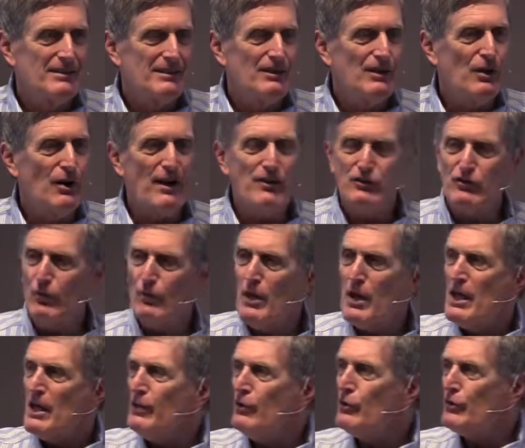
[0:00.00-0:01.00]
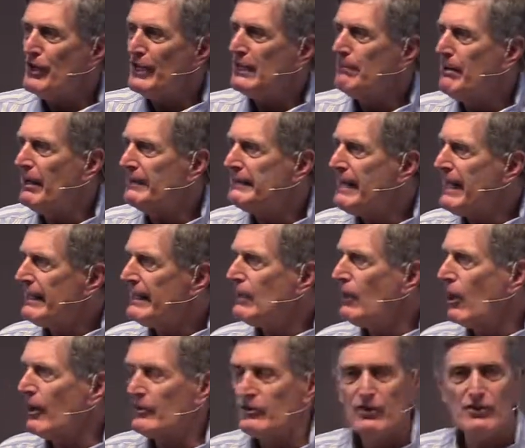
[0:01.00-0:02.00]
And so you think about that in
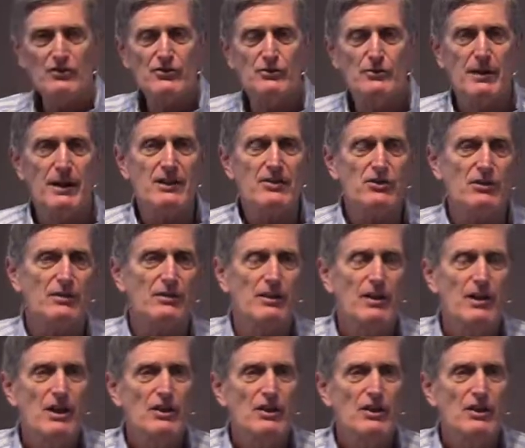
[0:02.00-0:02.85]
our situation.